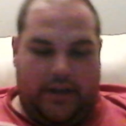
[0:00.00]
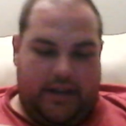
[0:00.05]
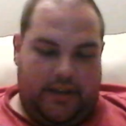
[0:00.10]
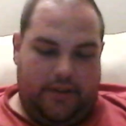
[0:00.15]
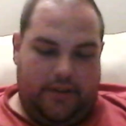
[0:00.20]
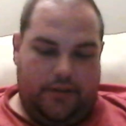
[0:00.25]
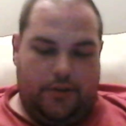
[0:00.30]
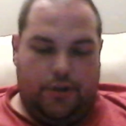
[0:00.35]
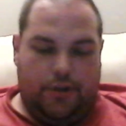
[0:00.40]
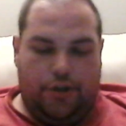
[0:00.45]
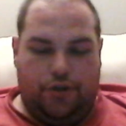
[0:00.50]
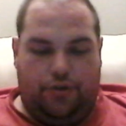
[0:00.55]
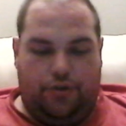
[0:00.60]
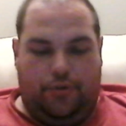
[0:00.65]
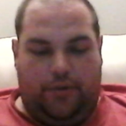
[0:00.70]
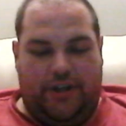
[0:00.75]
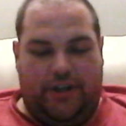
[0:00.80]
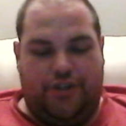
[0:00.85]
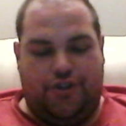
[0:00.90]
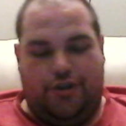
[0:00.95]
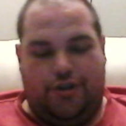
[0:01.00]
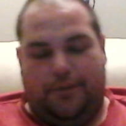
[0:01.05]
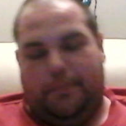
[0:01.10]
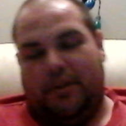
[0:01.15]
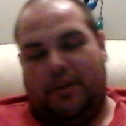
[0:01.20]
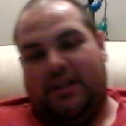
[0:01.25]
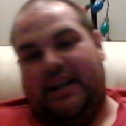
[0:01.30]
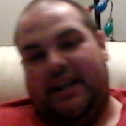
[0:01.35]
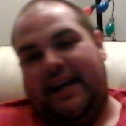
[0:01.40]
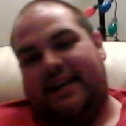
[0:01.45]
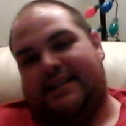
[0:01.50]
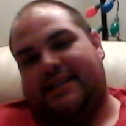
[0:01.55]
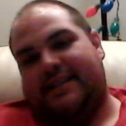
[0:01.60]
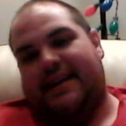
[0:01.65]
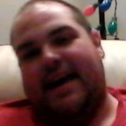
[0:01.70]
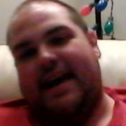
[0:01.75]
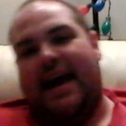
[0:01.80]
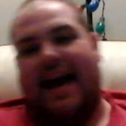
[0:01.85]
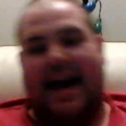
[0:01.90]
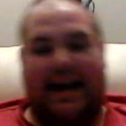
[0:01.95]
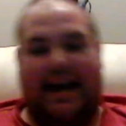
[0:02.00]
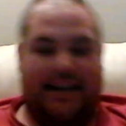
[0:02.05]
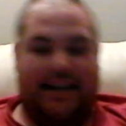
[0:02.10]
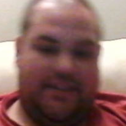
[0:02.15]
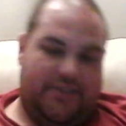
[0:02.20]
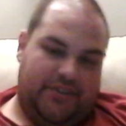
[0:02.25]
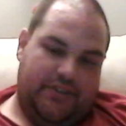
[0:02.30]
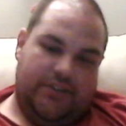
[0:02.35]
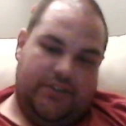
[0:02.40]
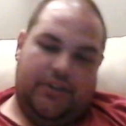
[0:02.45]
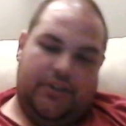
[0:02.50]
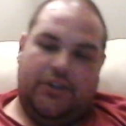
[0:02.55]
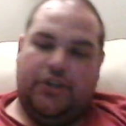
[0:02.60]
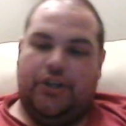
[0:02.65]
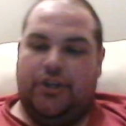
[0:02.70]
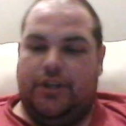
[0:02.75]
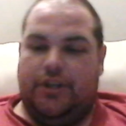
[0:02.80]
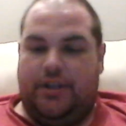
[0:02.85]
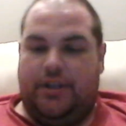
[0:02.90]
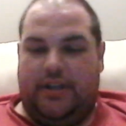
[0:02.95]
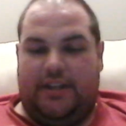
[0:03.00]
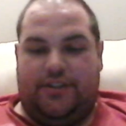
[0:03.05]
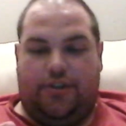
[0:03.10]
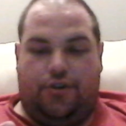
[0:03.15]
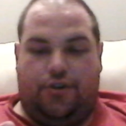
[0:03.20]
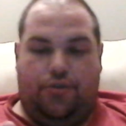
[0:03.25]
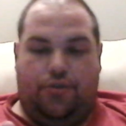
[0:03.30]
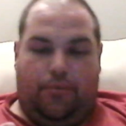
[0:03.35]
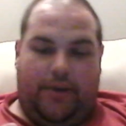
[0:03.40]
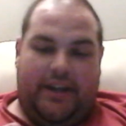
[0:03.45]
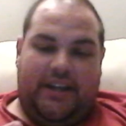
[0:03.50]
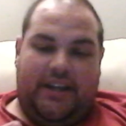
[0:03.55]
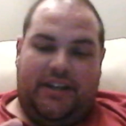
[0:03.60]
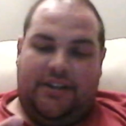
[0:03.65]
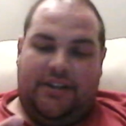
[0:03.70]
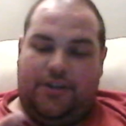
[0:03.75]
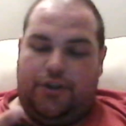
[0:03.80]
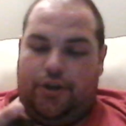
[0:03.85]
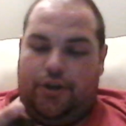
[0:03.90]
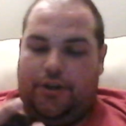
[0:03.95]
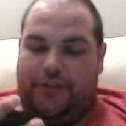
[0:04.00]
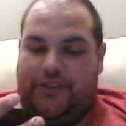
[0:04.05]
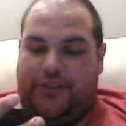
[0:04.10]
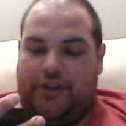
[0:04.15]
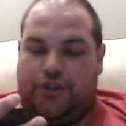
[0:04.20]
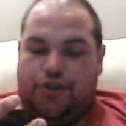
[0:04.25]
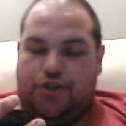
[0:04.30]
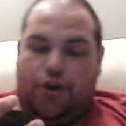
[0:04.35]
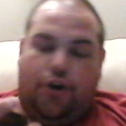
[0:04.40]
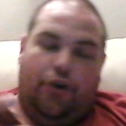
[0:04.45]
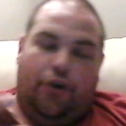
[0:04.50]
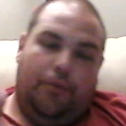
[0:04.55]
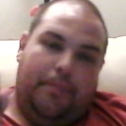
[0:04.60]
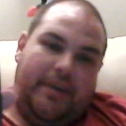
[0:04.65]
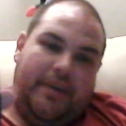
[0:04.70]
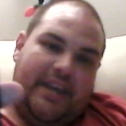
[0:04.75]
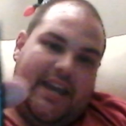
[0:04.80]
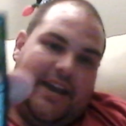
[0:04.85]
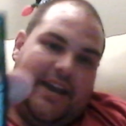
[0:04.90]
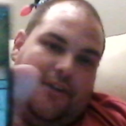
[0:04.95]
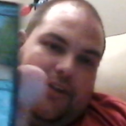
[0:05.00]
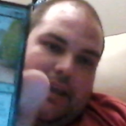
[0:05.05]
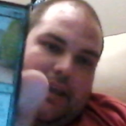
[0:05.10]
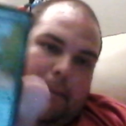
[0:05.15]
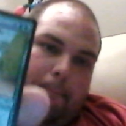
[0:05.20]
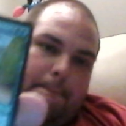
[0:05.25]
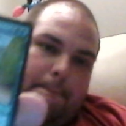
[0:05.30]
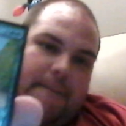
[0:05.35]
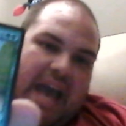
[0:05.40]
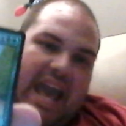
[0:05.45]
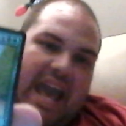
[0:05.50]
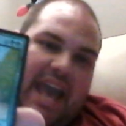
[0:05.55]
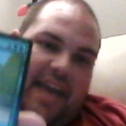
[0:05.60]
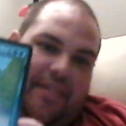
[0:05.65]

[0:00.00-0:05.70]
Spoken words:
Okay. Creature Plant Cat. It's a green called the Topiary